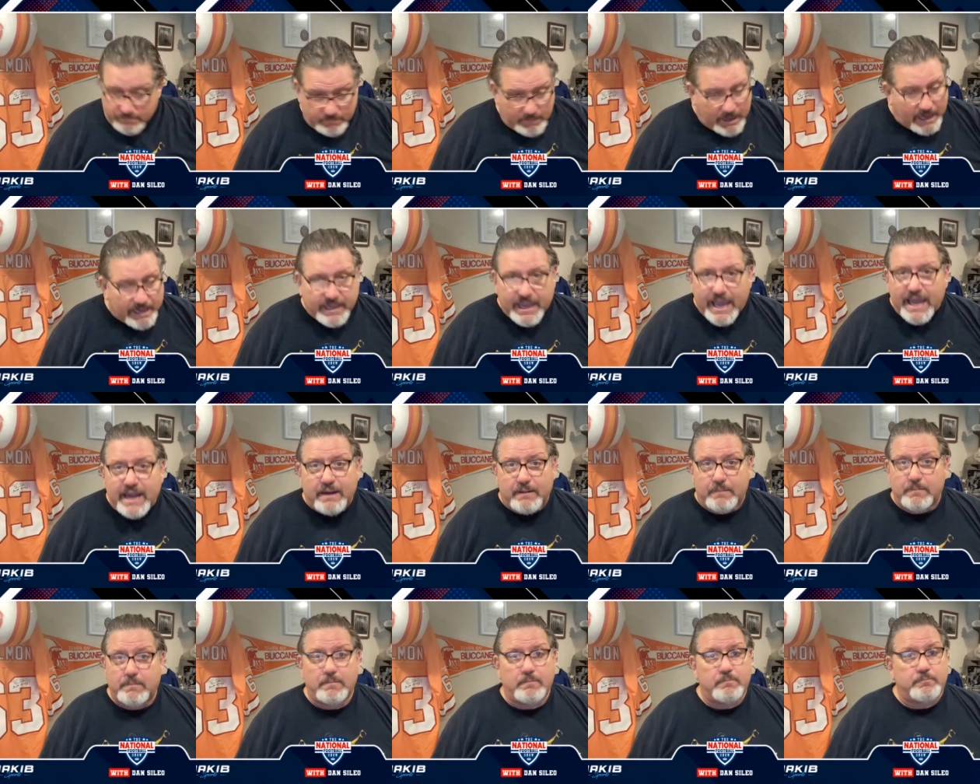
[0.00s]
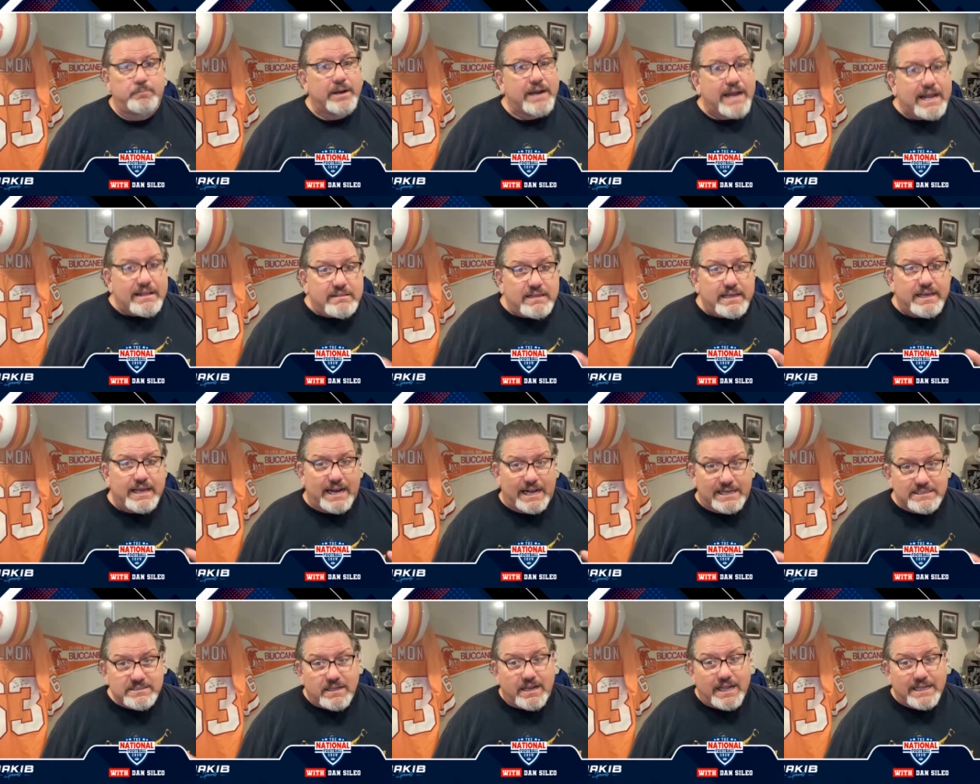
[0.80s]
I get it, but I think it
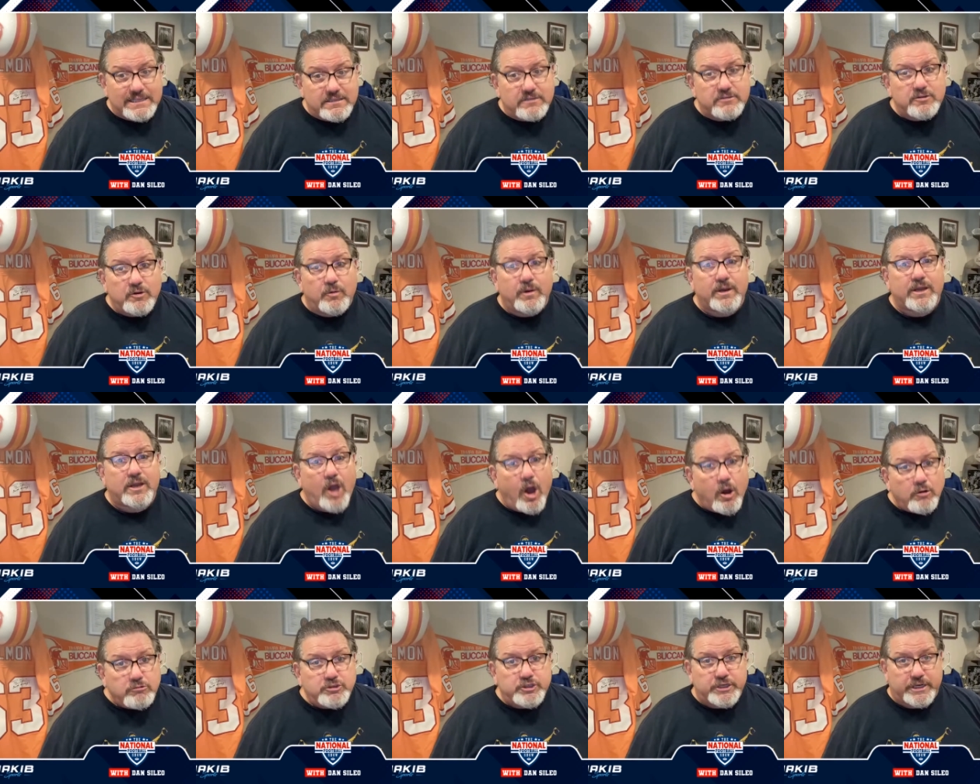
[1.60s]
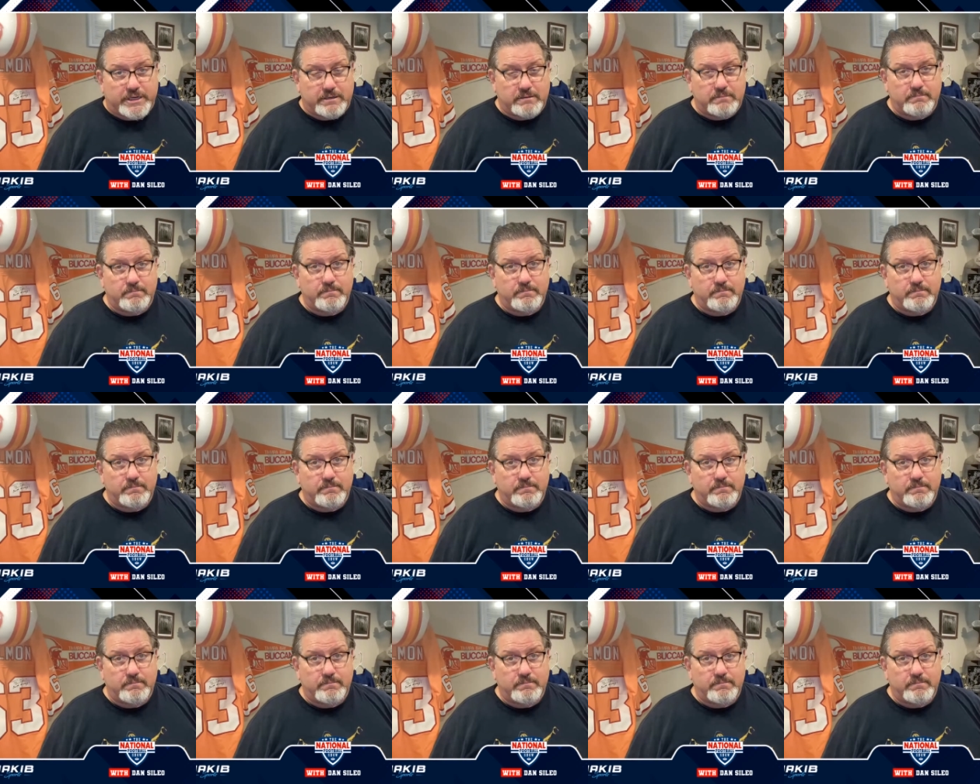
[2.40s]
has a lot to do with coaching.